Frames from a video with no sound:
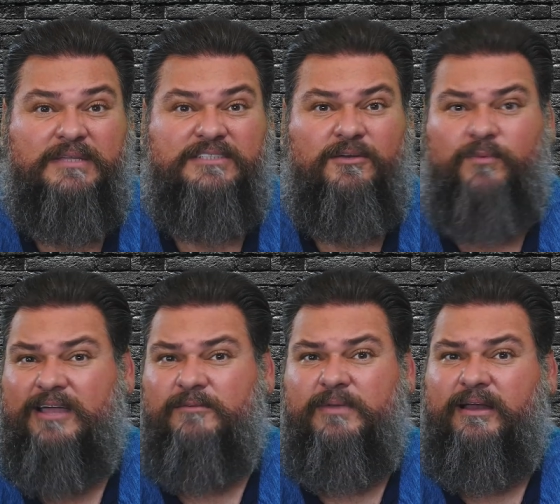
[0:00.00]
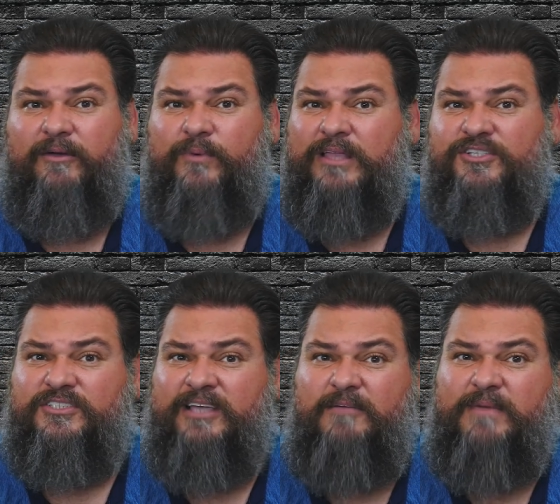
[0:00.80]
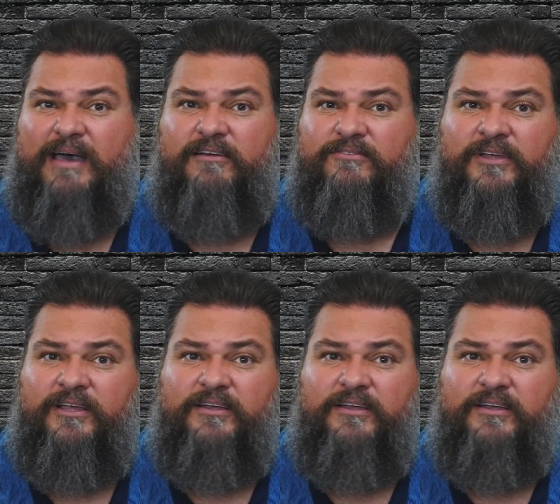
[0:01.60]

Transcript: that said, wait a minute, we just came out of